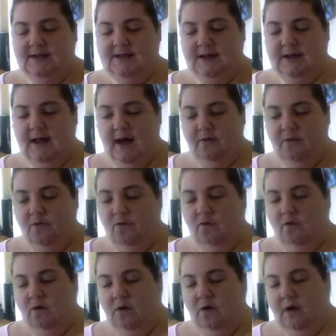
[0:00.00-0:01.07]
things like that though.
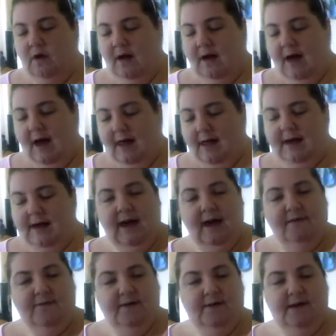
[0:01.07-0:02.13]
I like
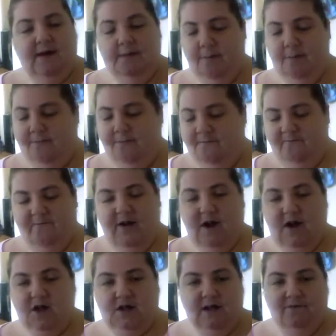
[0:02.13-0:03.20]
everything
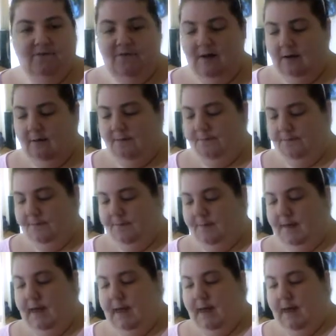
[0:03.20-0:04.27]
finished lovely.
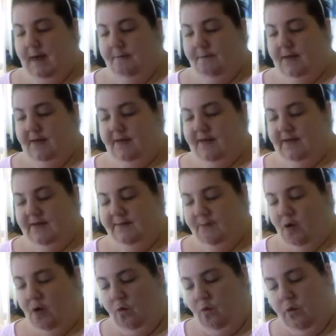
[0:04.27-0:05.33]
But the
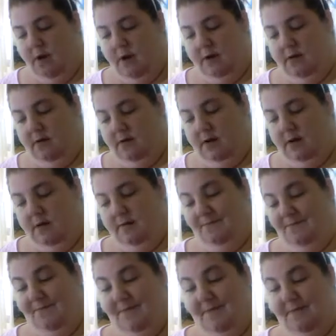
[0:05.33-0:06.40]
small one
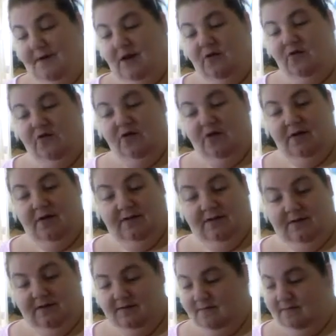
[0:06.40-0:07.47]
is just,